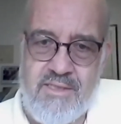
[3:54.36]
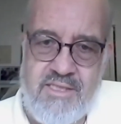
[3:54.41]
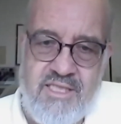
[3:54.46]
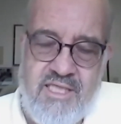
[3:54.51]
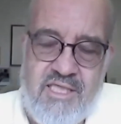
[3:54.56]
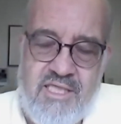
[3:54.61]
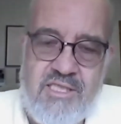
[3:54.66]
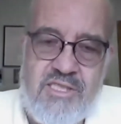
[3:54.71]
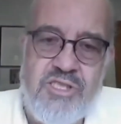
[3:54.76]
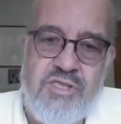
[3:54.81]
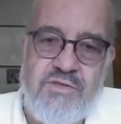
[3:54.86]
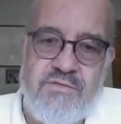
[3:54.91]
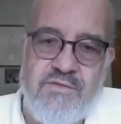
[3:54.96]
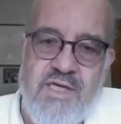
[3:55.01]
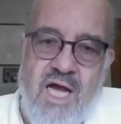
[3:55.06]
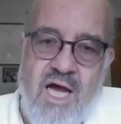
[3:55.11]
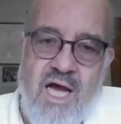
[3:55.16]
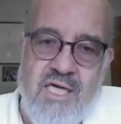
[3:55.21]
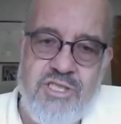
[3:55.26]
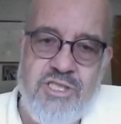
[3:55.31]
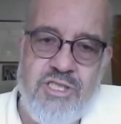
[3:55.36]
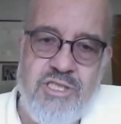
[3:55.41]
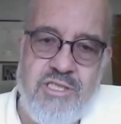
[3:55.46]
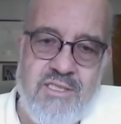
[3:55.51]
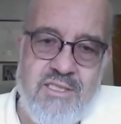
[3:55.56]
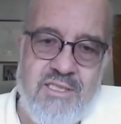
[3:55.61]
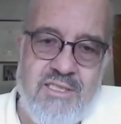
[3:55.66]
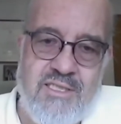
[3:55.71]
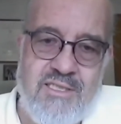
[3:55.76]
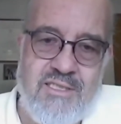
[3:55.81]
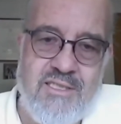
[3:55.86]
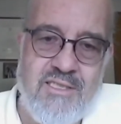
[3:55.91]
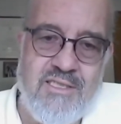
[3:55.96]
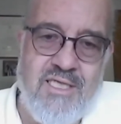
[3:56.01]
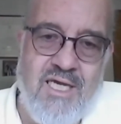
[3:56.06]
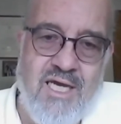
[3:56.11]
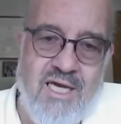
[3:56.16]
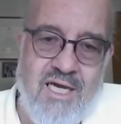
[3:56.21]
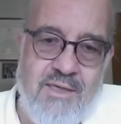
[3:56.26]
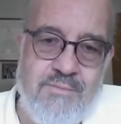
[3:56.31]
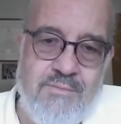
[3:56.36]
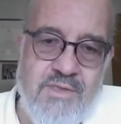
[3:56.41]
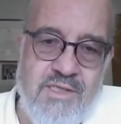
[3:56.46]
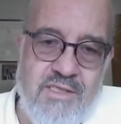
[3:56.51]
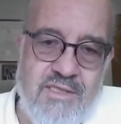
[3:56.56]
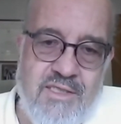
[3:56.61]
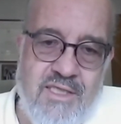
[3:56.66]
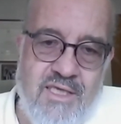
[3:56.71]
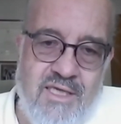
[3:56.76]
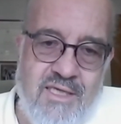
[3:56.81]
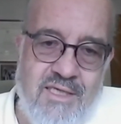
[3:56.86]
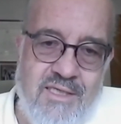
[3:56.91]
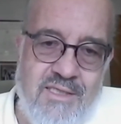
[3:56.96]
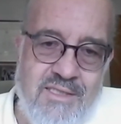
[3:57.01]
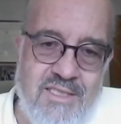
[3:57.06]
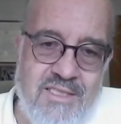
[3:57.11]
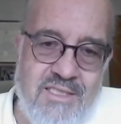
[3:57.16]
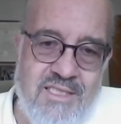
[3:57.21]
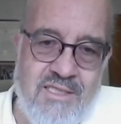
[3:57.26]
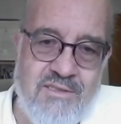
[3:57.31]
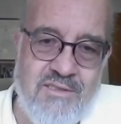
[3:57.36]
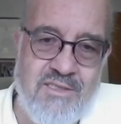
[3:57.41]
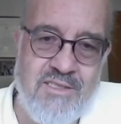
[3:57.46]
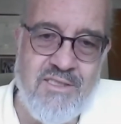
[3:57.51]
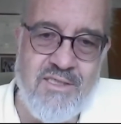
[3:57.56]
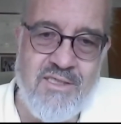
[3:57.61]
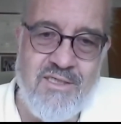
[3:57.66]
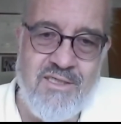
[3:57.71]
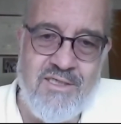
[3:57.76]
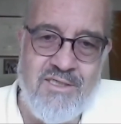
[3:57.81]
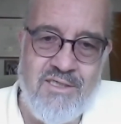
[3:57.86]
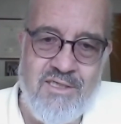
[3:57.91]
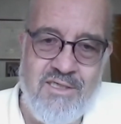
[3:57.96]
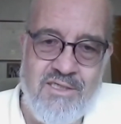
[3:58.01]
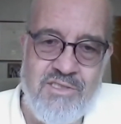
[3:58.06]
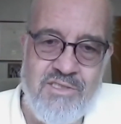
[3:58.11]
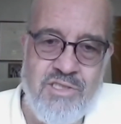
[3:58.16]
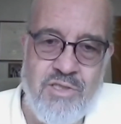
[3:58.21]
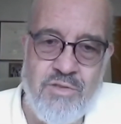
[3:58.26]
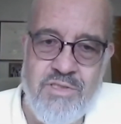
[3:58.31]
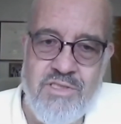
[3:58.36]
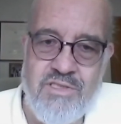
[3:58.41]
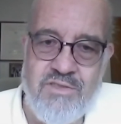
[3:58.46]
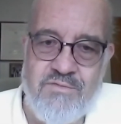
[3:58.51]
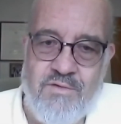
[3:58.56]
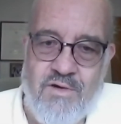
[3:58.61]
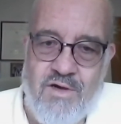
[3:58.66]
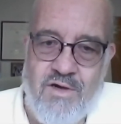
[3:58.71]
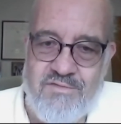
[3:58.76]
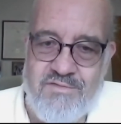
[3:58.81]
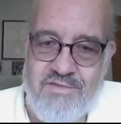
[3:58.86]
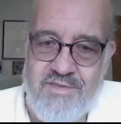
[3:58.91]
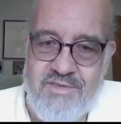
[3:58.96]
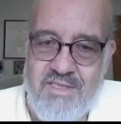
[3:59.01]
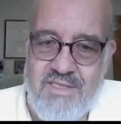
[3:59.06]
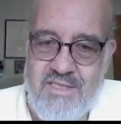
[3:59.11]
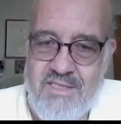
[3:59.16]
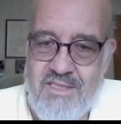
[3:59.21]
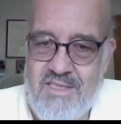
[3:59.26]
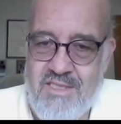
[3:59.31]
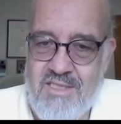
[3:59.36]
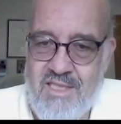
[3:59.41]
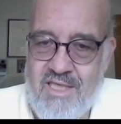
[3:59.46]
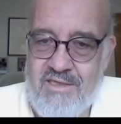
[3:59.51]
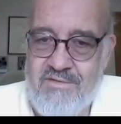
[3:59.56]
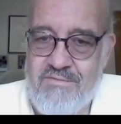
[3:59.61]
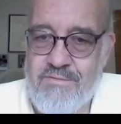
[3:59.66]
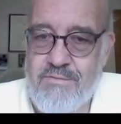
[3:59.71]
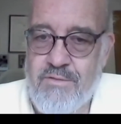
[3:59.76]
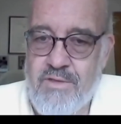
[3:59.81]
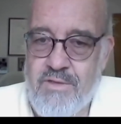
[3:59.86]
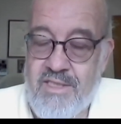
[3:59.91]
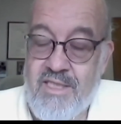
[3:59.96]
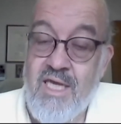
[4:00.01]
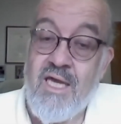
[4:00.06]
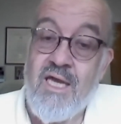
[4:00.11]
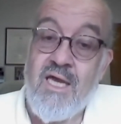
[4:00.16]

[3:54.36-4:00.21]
tinge of conscience at the time that they sent Joseph off into slavery,